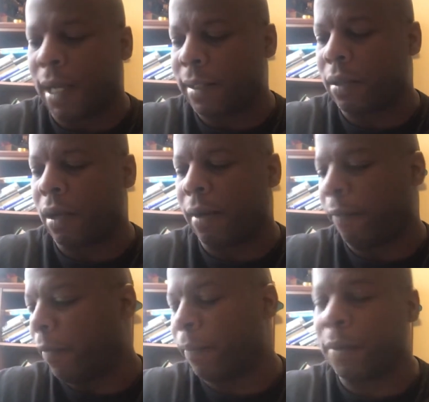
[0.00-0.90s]
I started
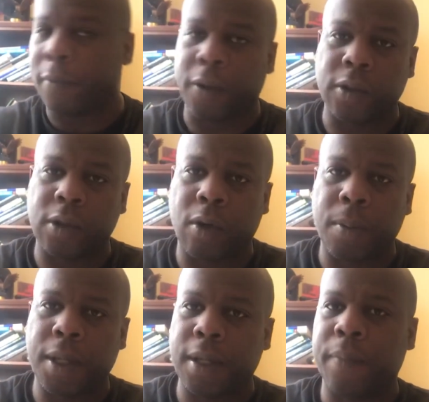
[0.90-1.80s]
from the first
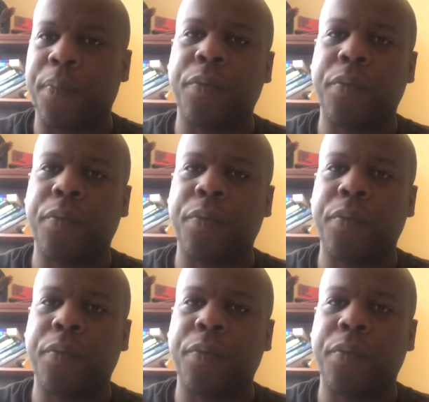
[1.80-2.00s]
domain,